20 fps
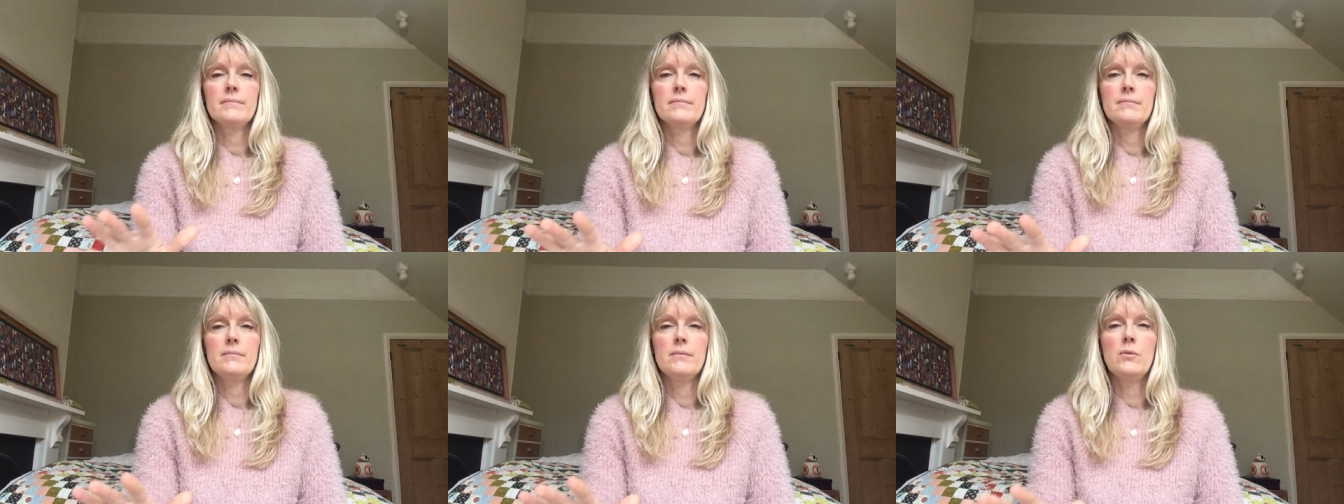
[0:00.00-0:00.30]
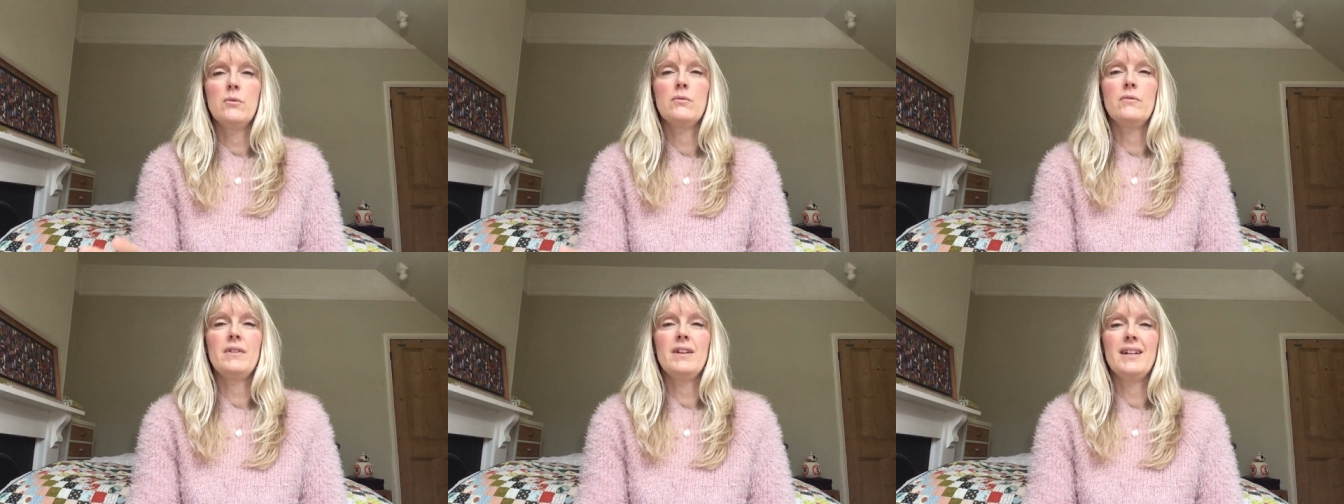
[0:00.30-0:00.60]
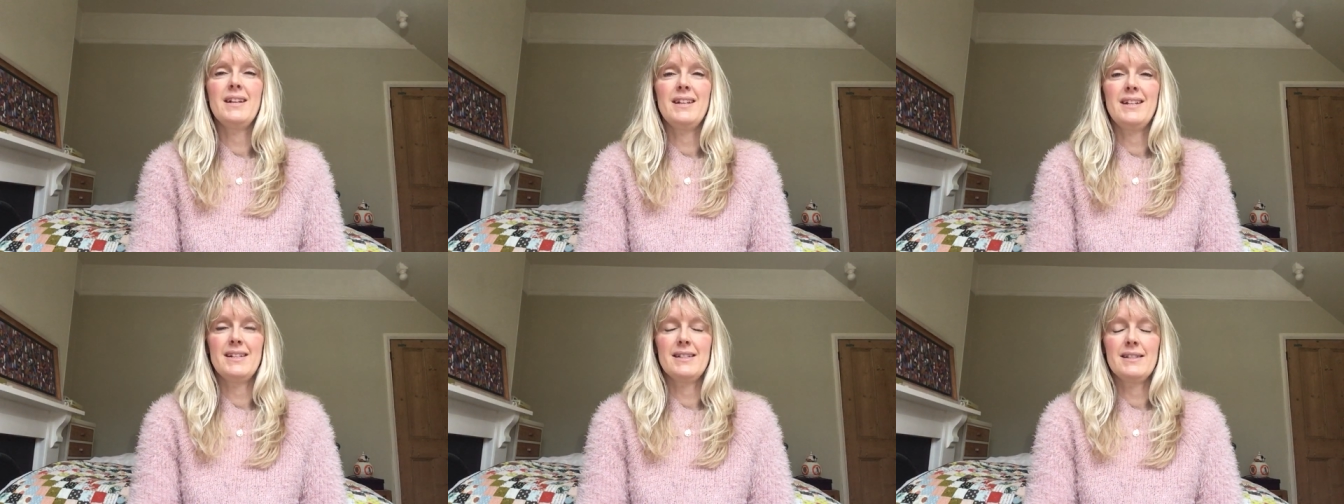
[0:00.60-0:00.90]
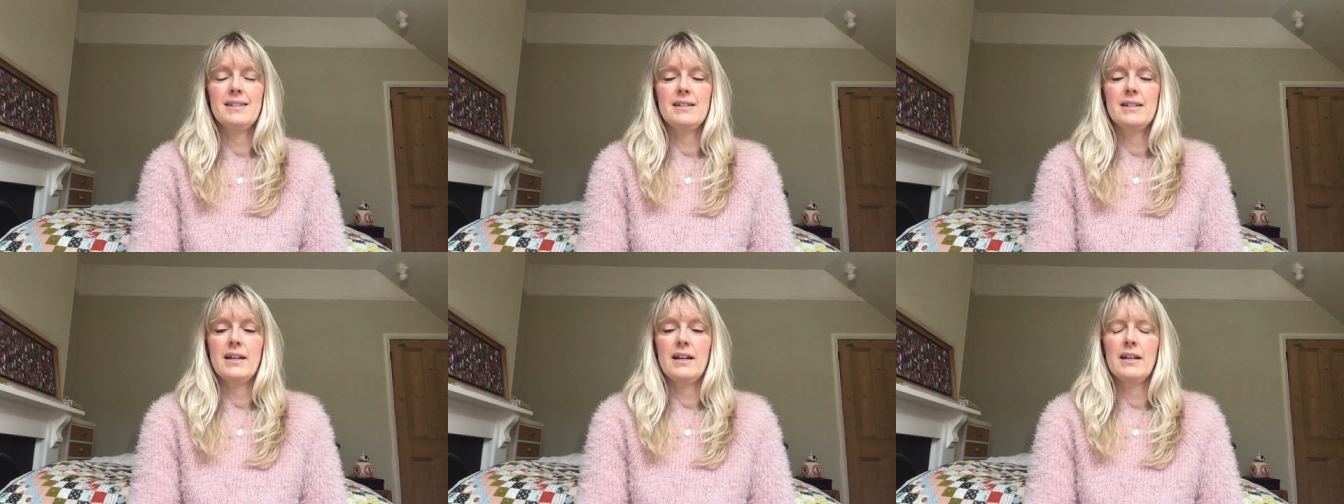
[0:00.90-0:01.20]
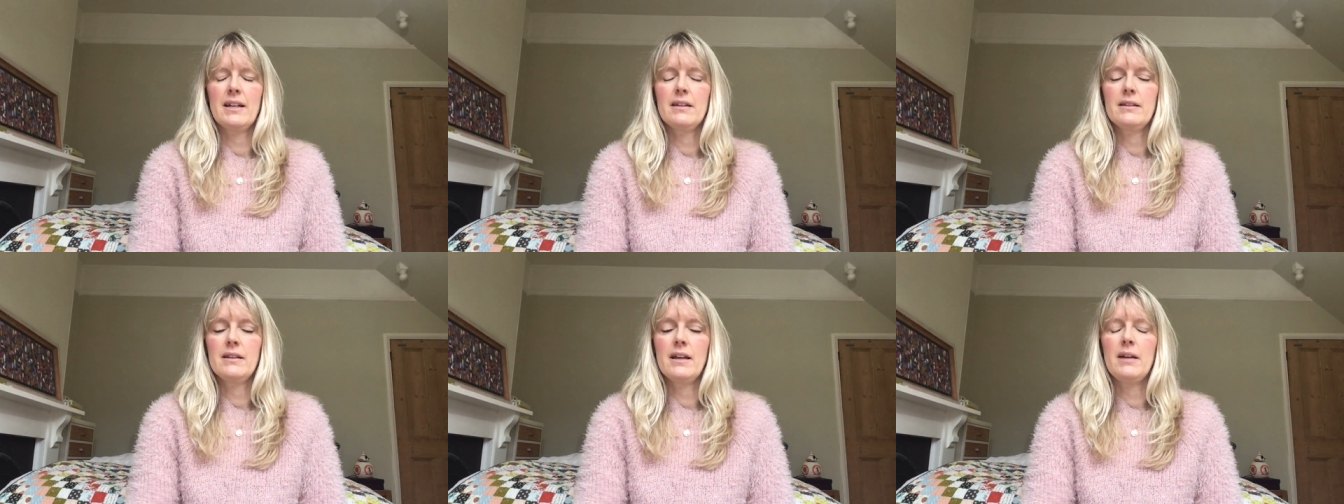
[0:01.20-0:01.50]
more
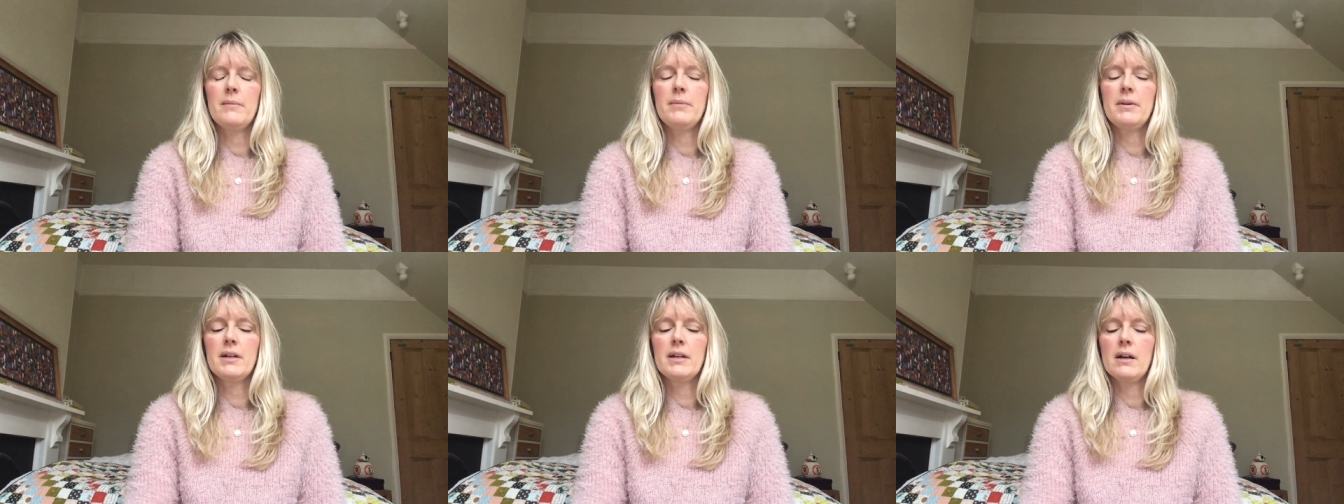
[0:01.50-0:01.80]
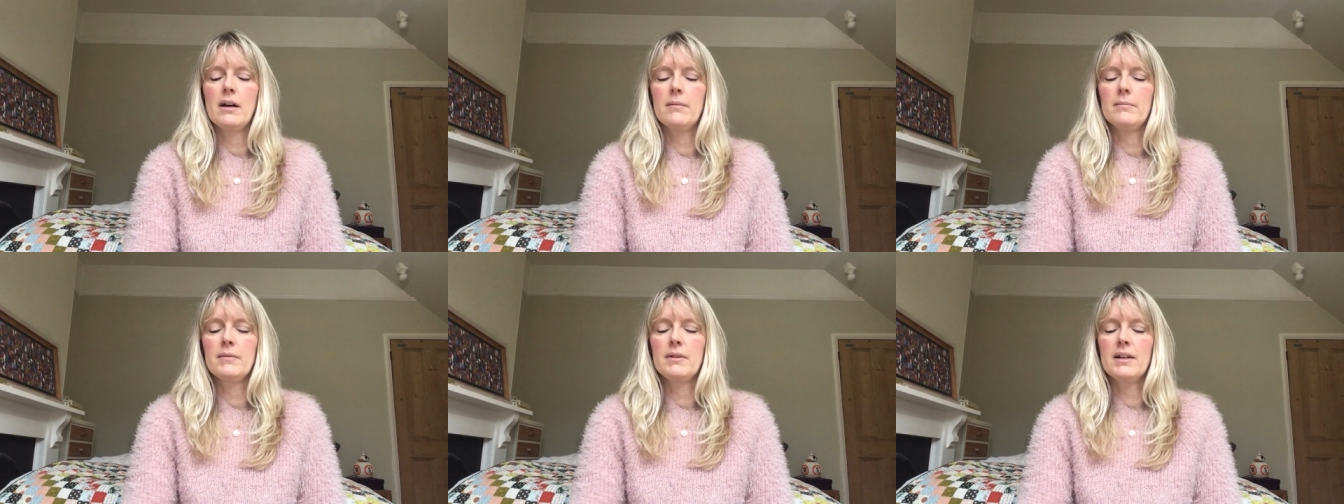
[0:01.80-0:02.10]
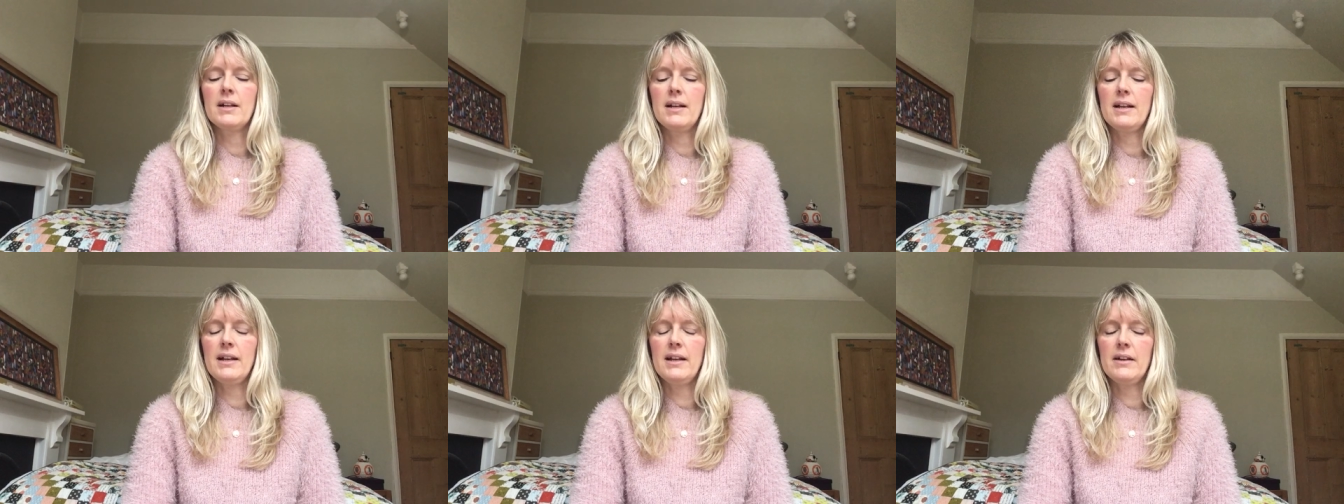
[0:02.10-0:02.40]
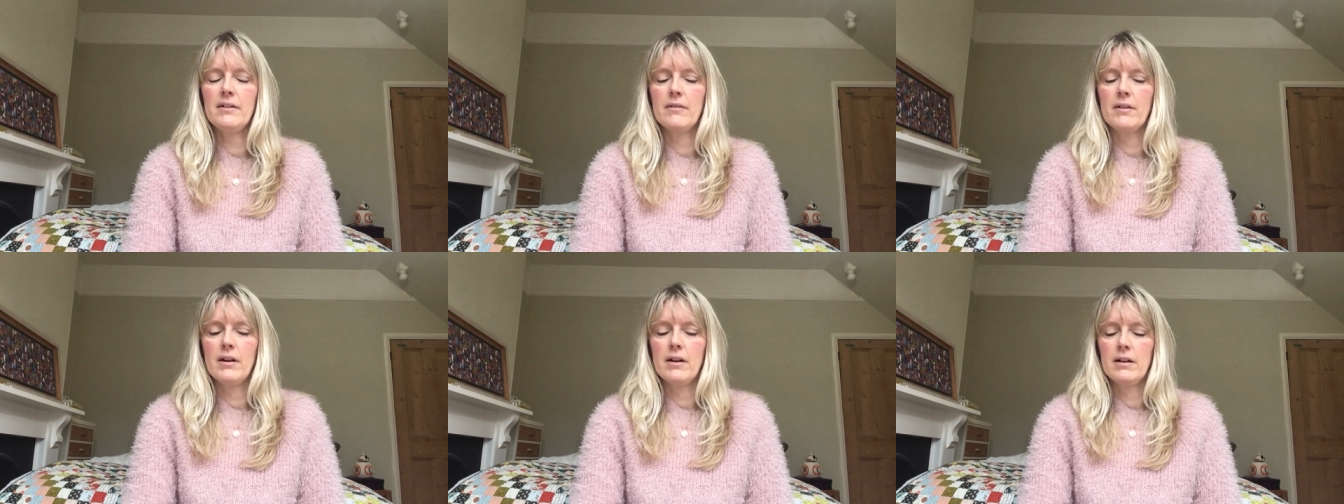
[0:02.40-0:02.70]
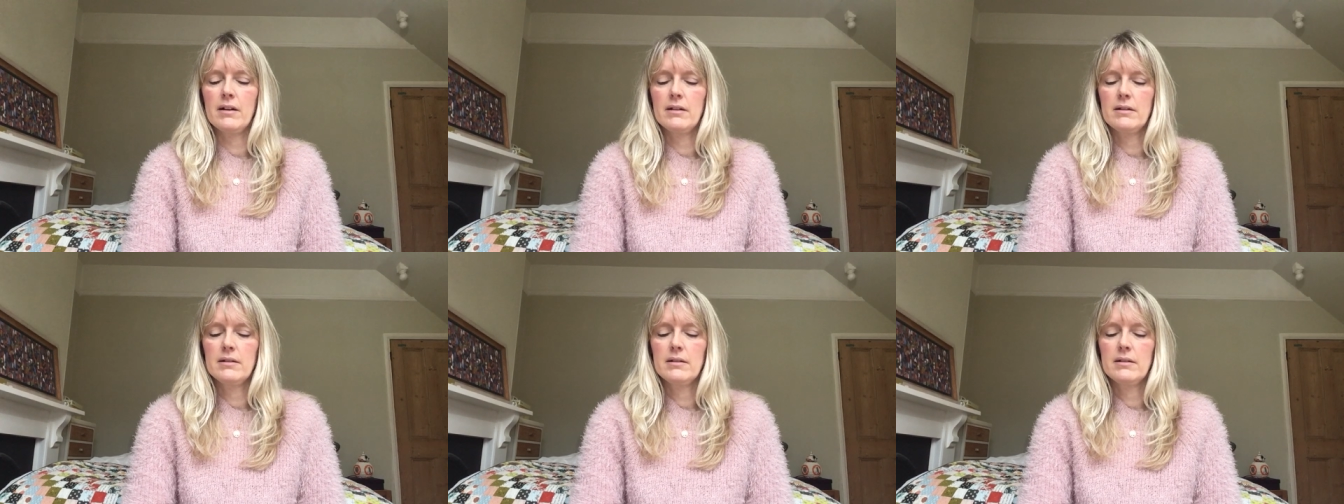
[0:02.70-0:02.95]
realistic. They become clearer.